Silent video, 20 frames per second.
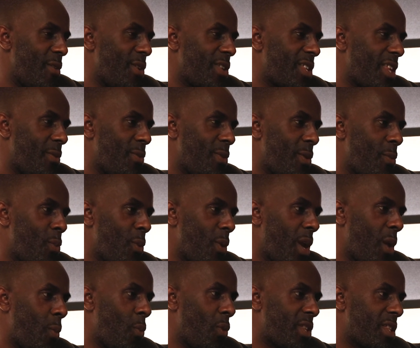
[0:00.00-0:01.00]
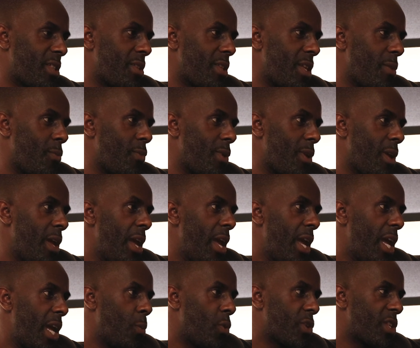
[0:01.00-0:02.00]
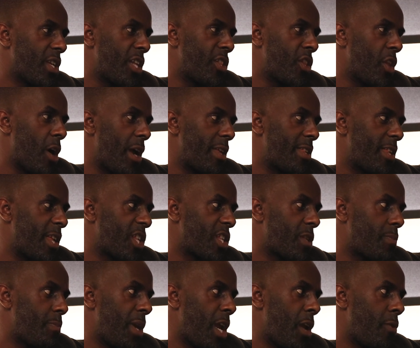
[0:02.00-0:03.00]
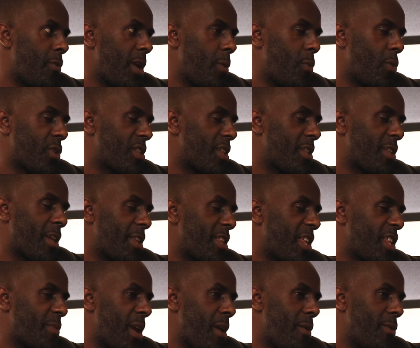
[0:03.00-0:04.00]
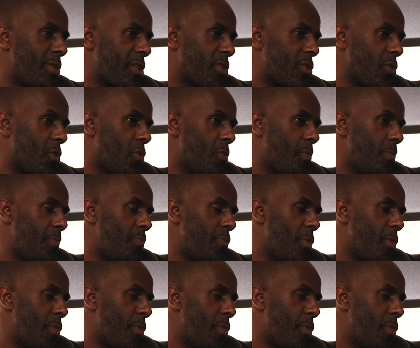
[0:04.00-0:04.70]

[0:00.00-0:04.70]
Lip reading: You see, it wasn't a nice experience. It wasn't a nice experience at all.